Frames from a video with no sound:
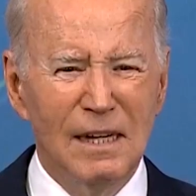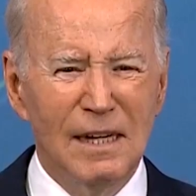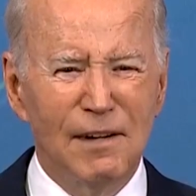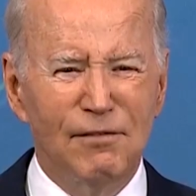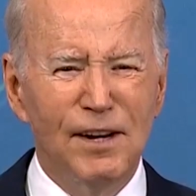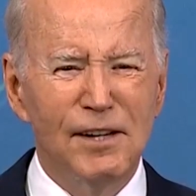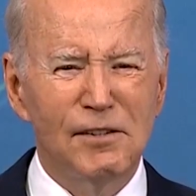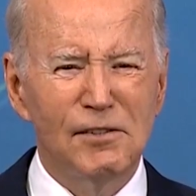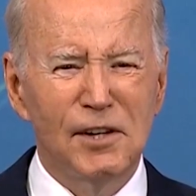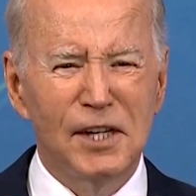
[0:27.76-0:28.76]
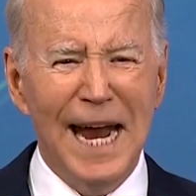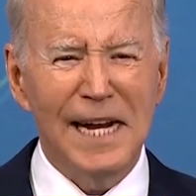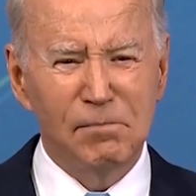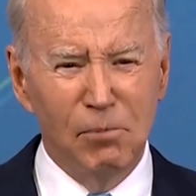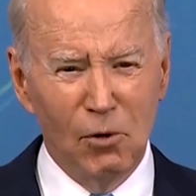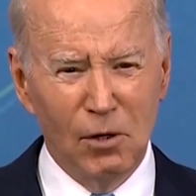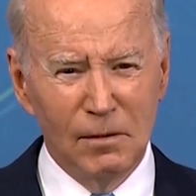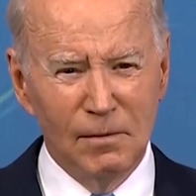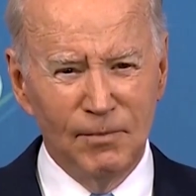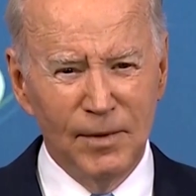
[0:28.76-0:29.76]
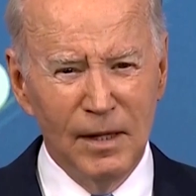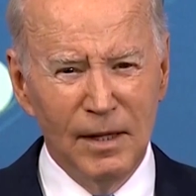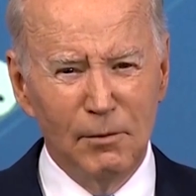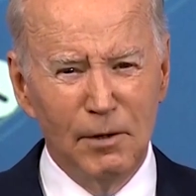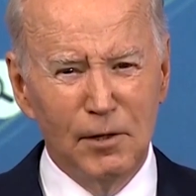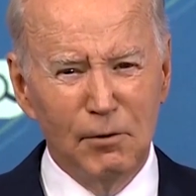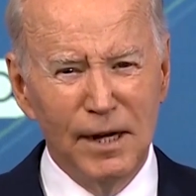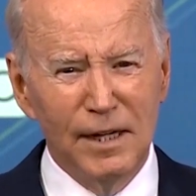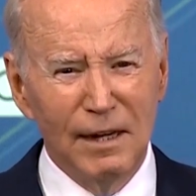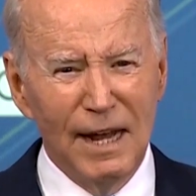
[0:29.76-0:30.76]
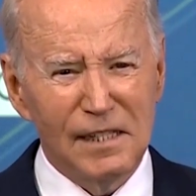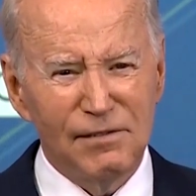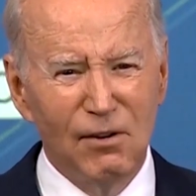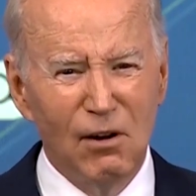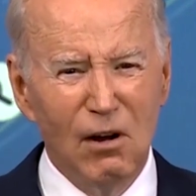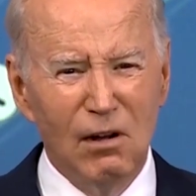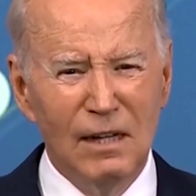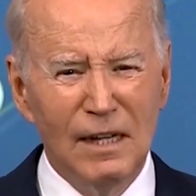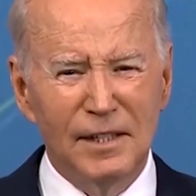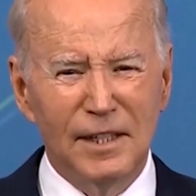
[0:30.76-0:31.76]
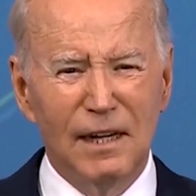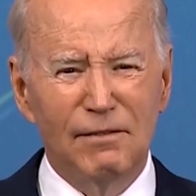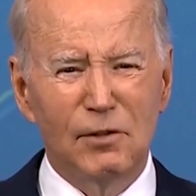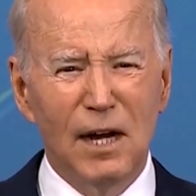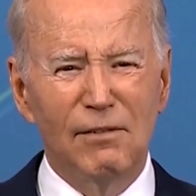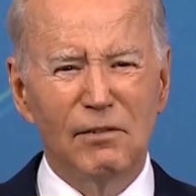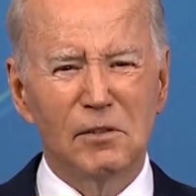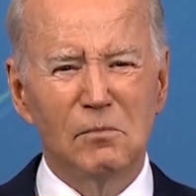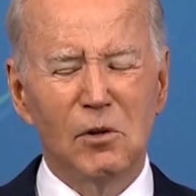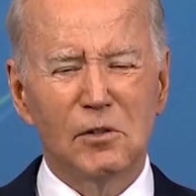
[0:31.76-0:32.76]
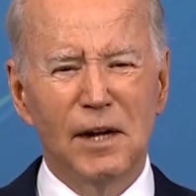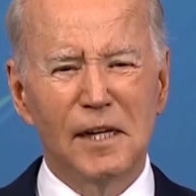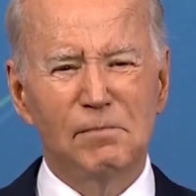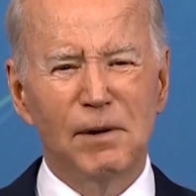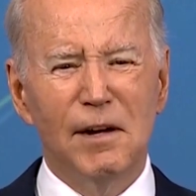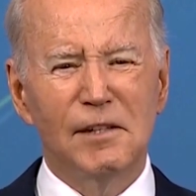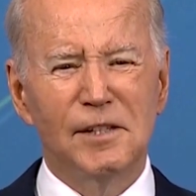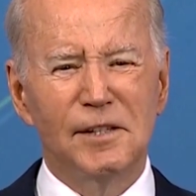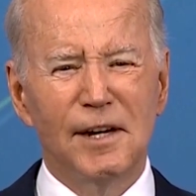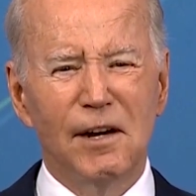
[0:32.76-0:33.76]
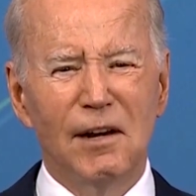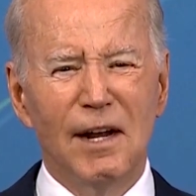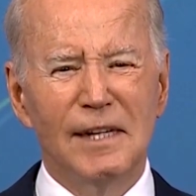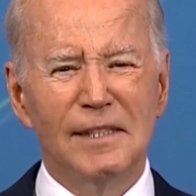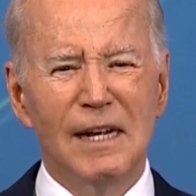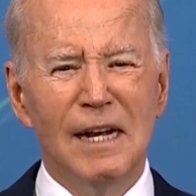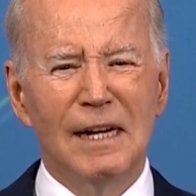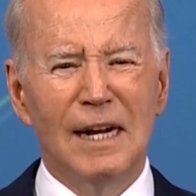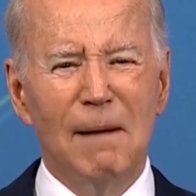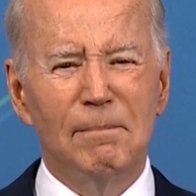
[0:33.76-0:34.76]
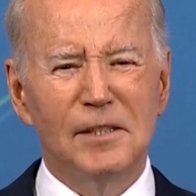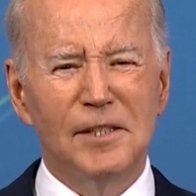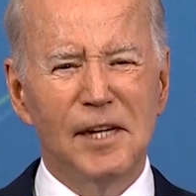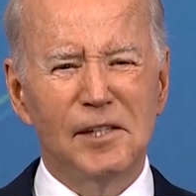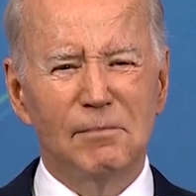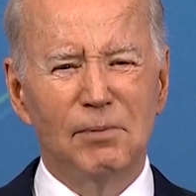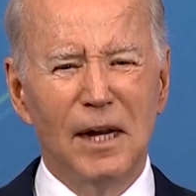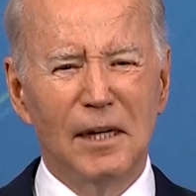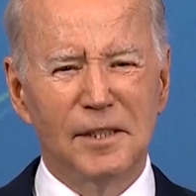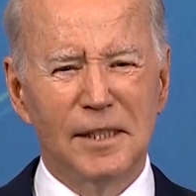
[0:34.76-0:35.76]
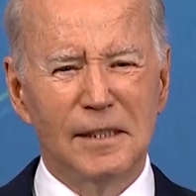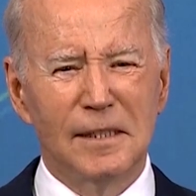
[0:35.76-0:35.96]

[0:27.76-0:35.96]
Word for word: It features a dashboard we created last fall to give travelers more transparency into airlines' compensation policies.